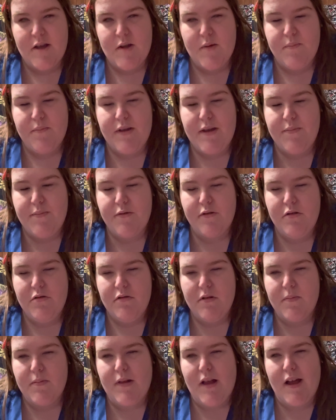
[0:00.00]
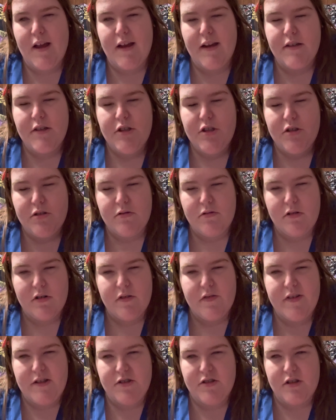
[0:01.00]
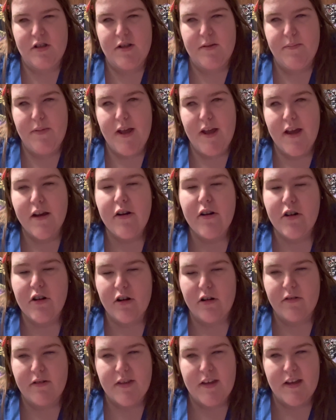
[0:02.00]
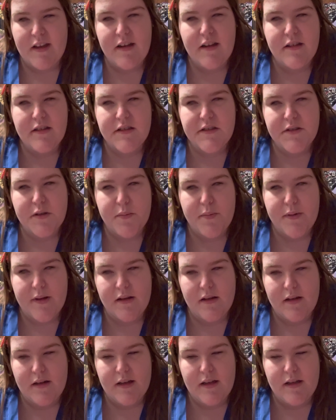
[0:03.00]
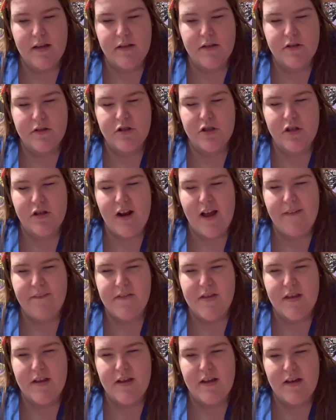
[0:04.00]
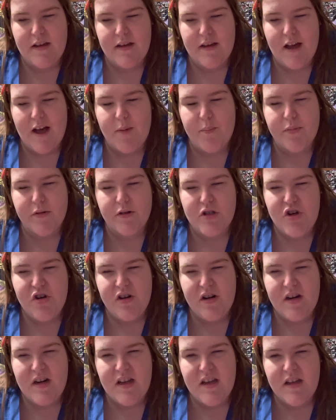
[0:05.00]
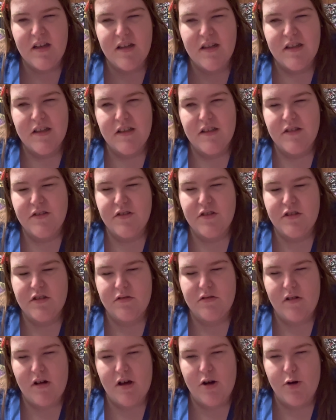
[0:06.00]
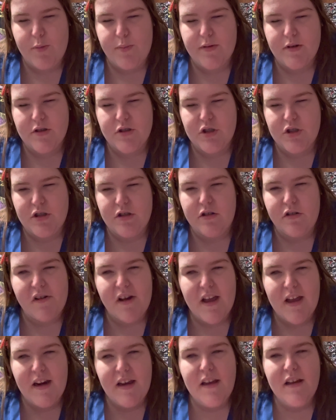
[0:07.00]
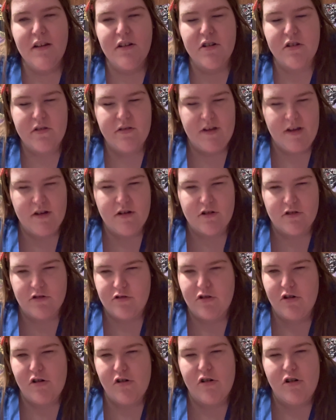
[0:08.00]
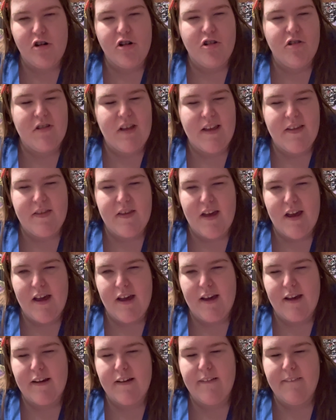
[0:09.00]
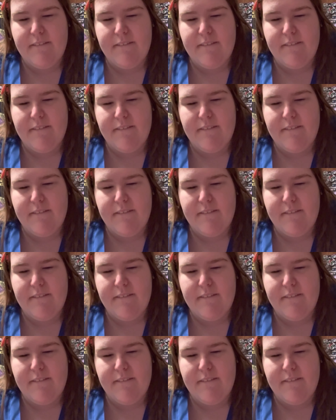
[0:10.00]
people who are blind or visually impaired or with any disability should have the opportunity to go pursue any career goal that they